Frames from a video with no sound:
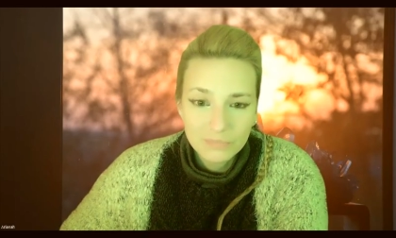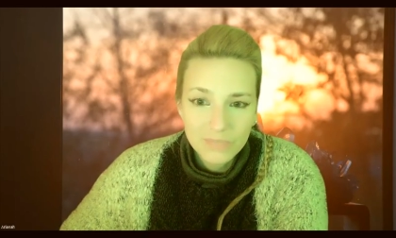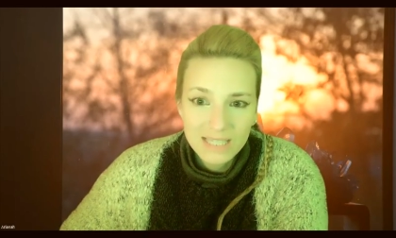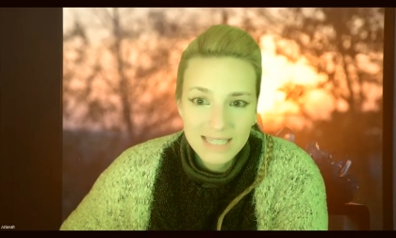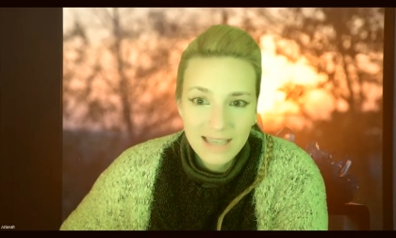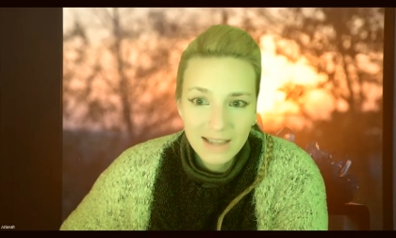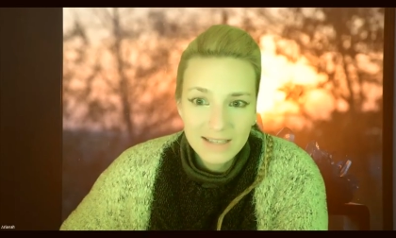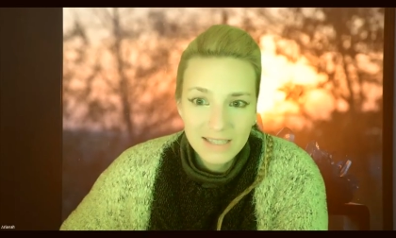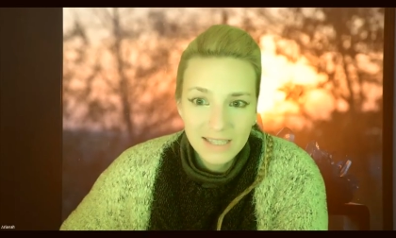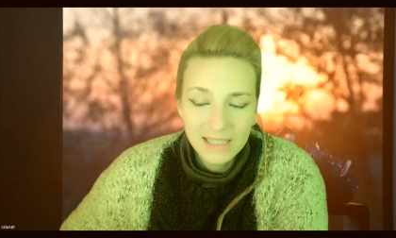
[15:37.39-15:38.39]

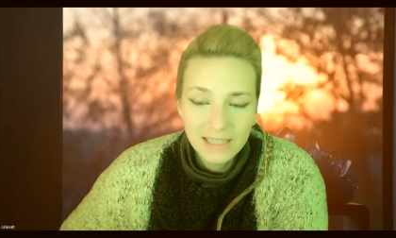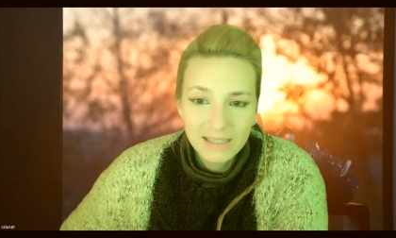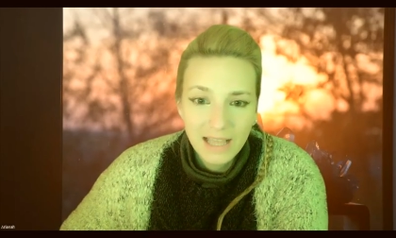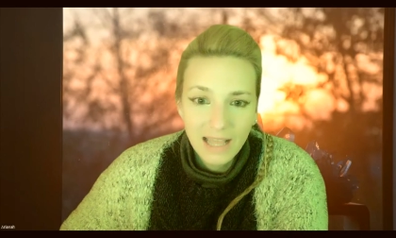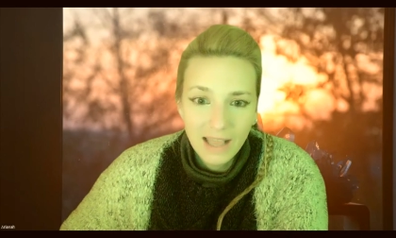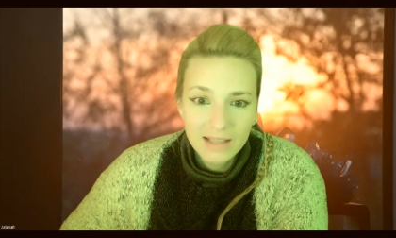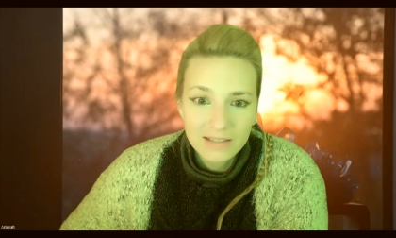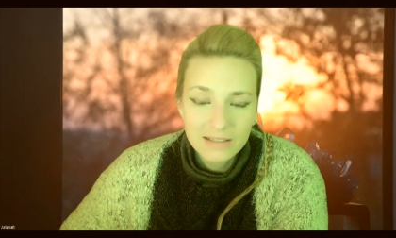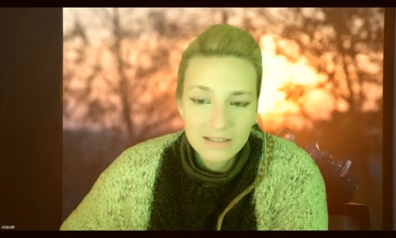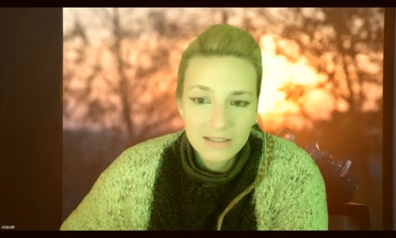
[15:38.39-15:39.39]
disguising
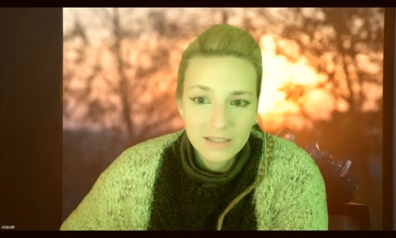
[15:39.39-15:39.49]
as